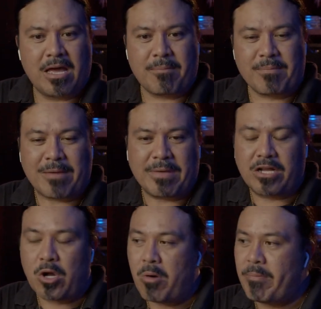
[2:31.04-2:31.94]

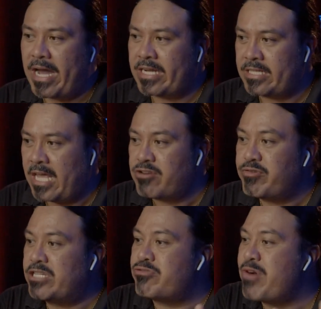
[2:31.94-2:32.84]
maybe go back
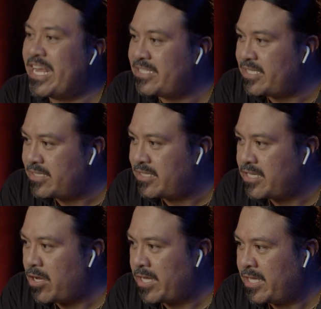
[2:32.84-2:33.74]
and retrace
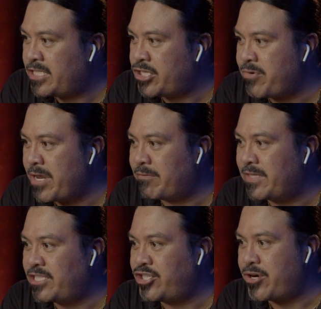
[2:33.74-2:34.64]
the history
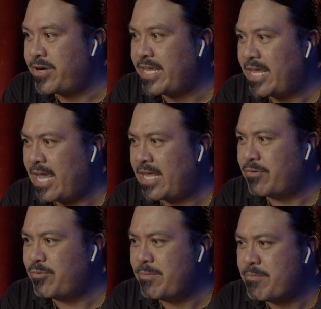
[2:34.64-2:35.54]
of this journey,
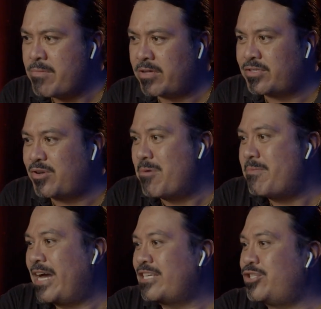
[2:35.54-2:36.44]
and we must
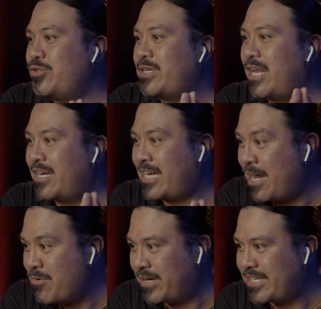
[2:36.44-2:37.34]
go back to
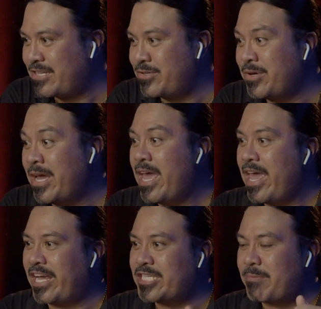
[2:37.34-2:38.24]
Kalakaua. Can you
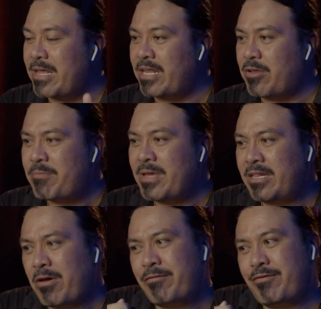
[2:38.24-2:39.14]
explain a
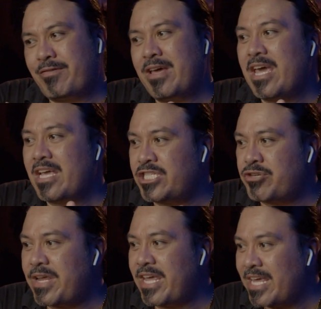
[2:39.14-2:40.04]
bit of
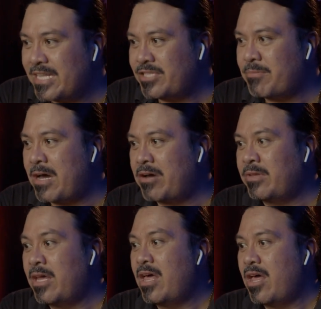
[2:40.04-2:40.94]
history hints
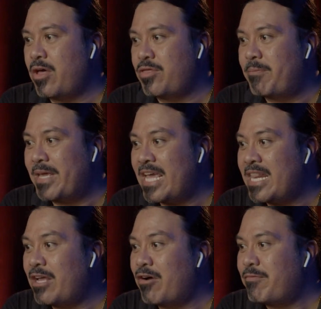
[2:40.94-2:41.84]
about the
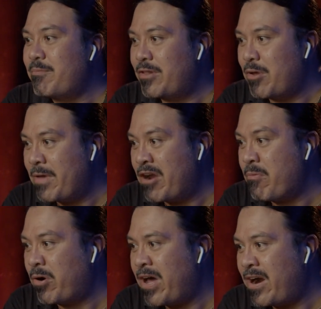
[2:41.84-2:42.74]
beginning of the
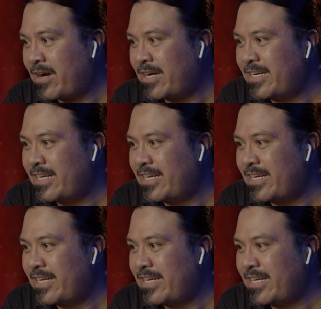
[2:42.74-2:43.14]
Merrie Monarch?